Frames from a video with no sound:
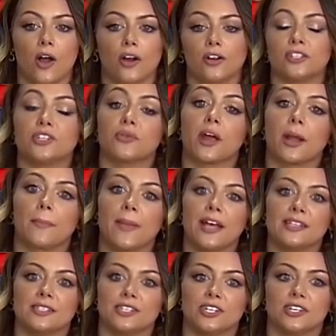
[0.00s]
or direct
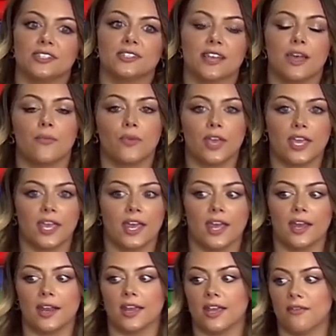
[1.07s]
message us, and we
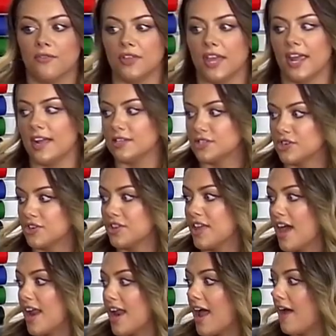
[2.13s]
can give you the answer to
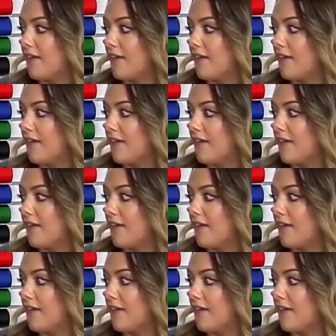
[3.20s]
that